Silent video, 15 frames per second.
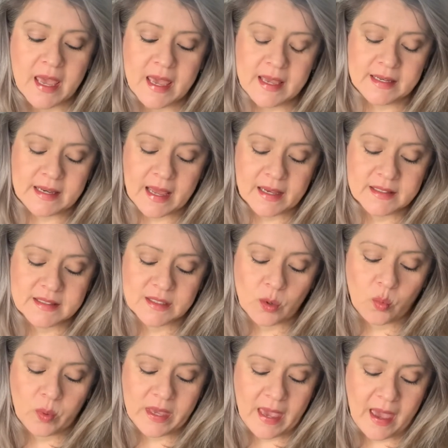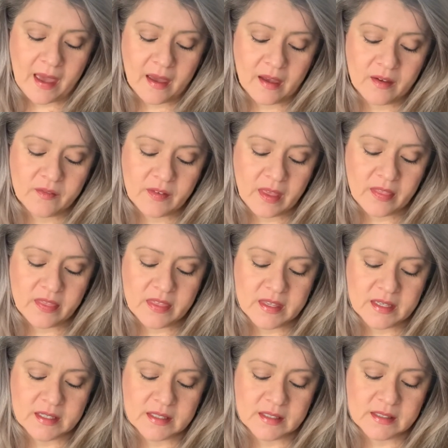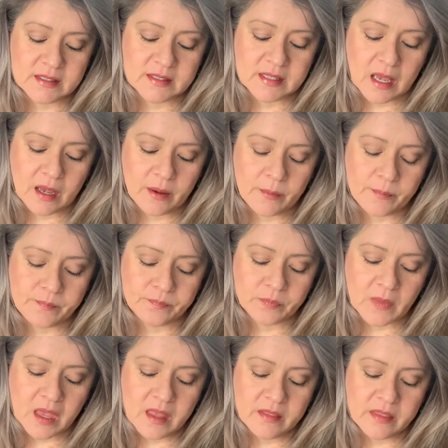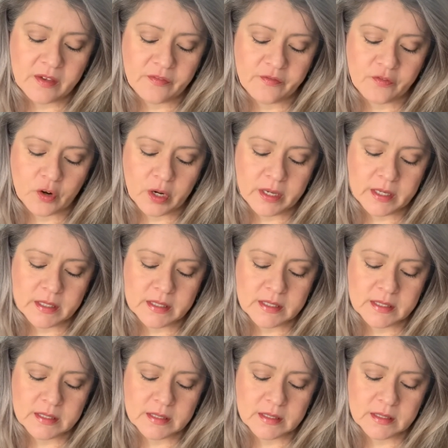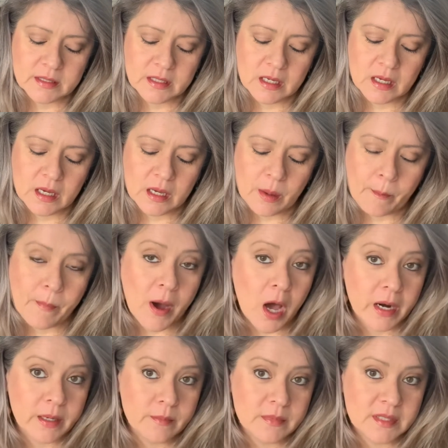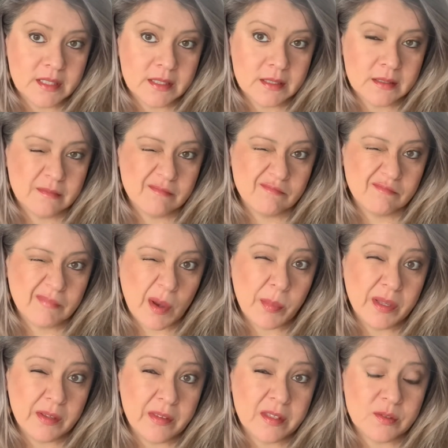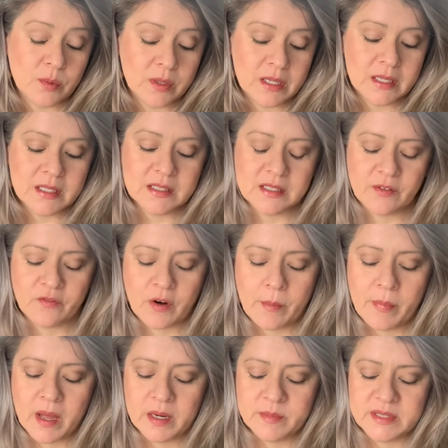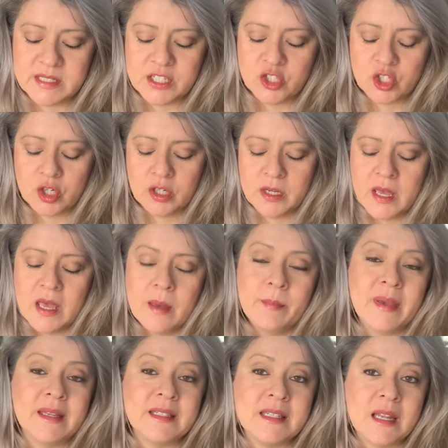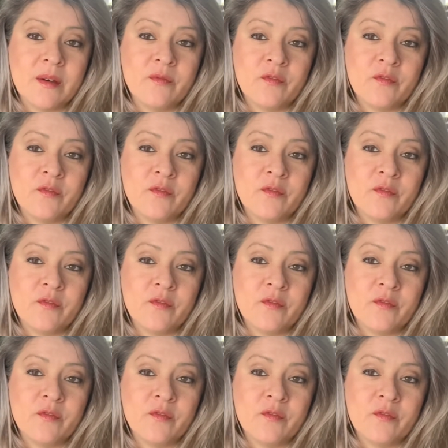Next, we have this, the front bottoms. I believe that's what it is. The front bottoms t-shirt, picked it up